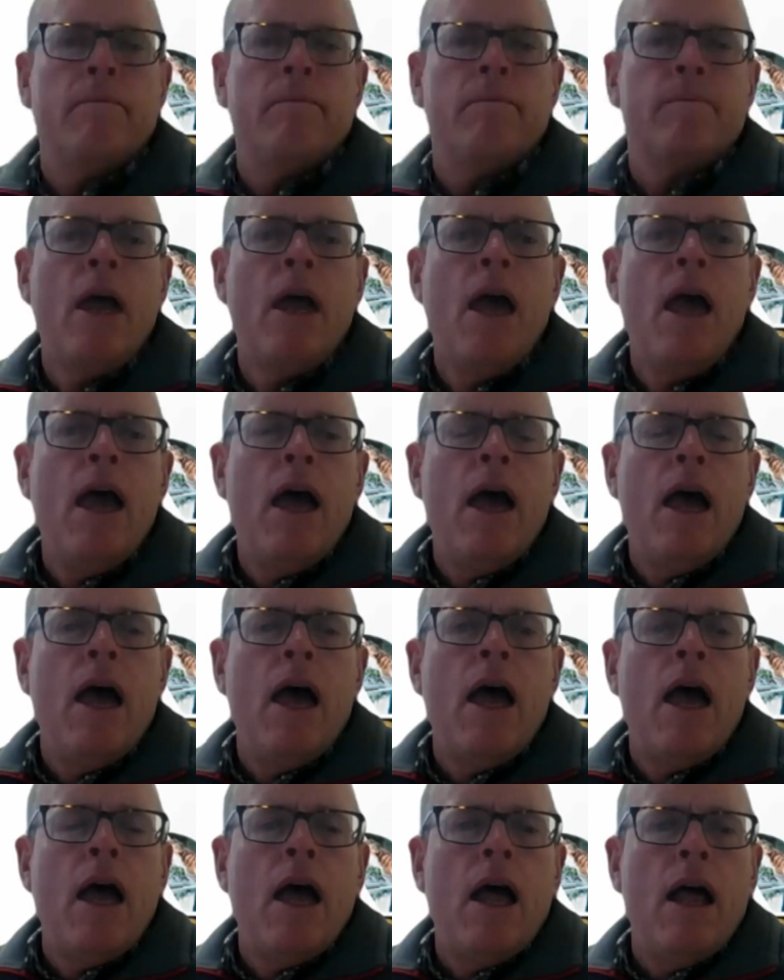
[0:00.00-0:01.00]
And
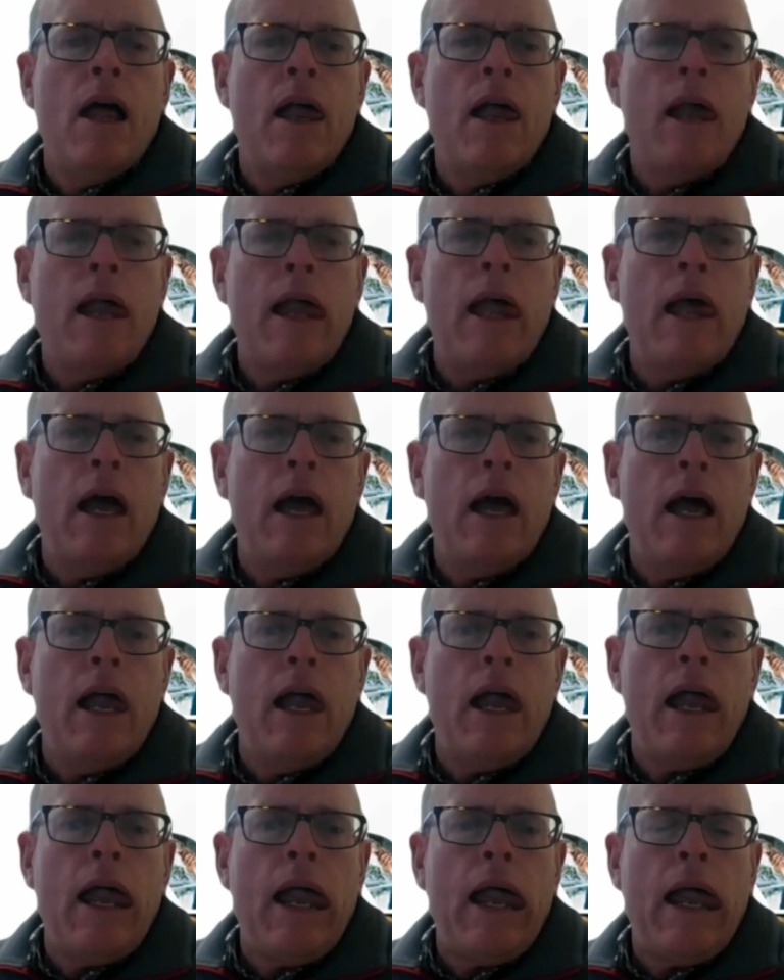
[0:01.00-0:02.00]
I
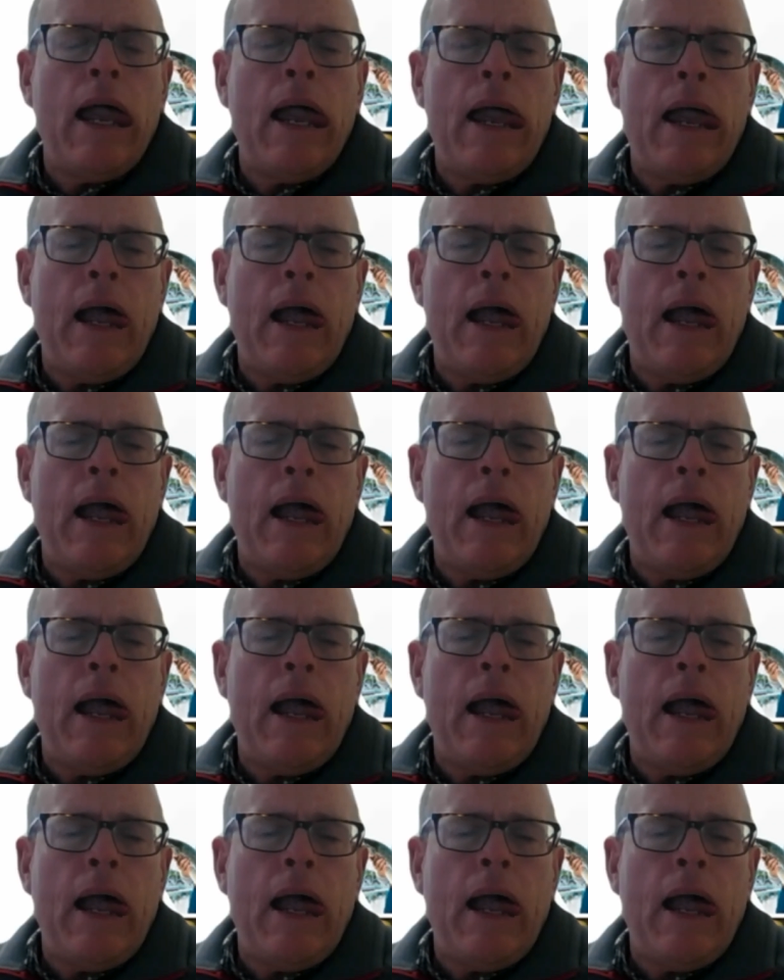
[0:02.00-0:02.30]
still don't